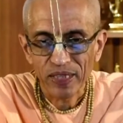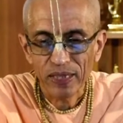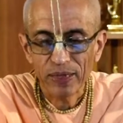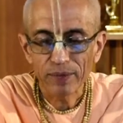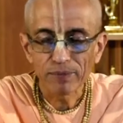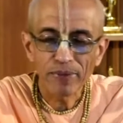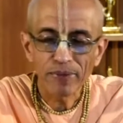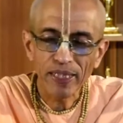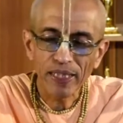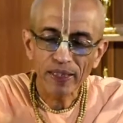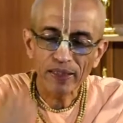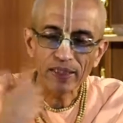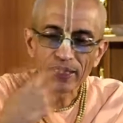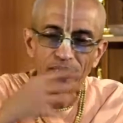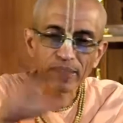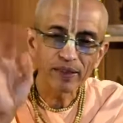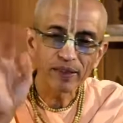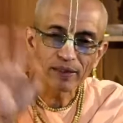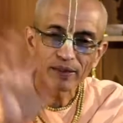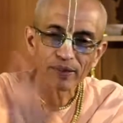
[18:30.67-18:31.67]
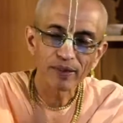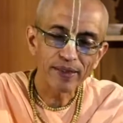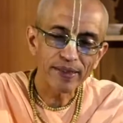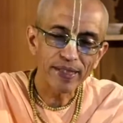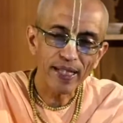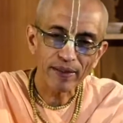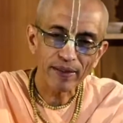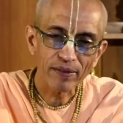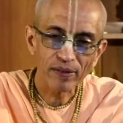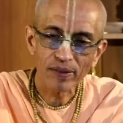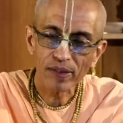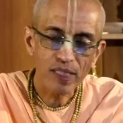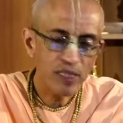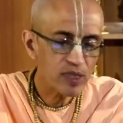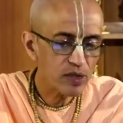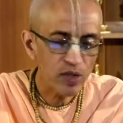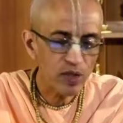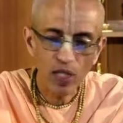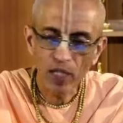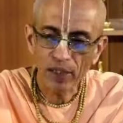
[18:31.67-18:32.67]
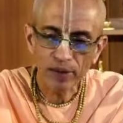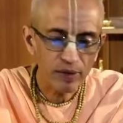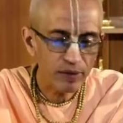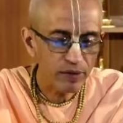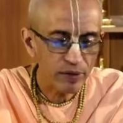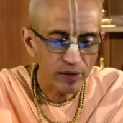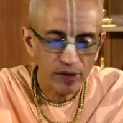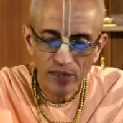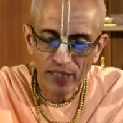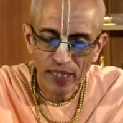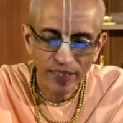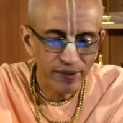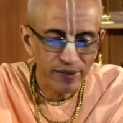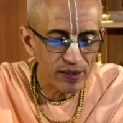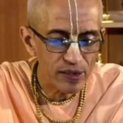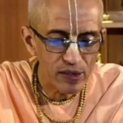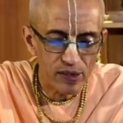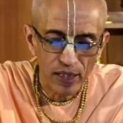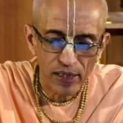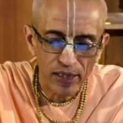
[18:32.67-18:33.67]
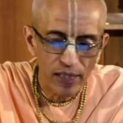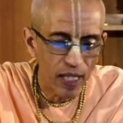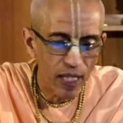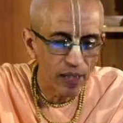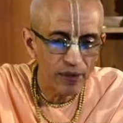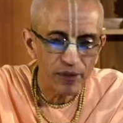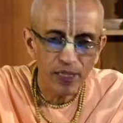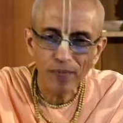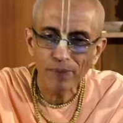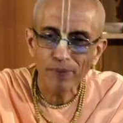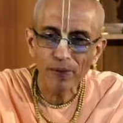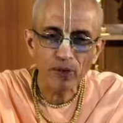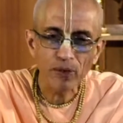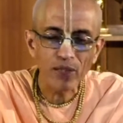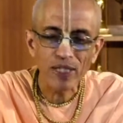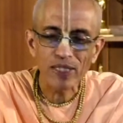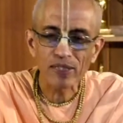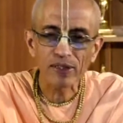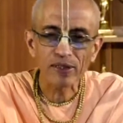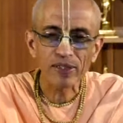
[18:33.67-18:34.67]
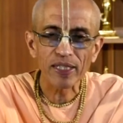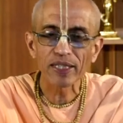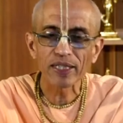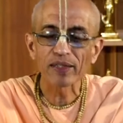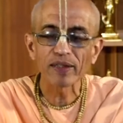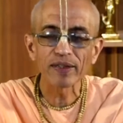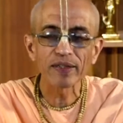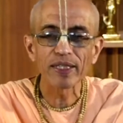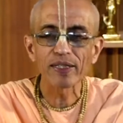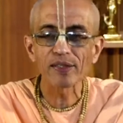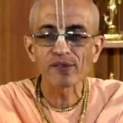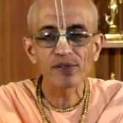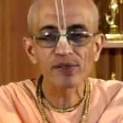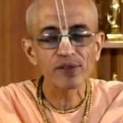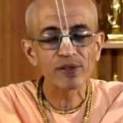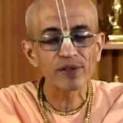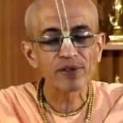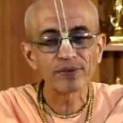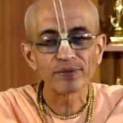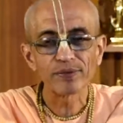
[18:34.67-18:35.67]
immediately death. He's not, the scientists are not able to ascertain the taste.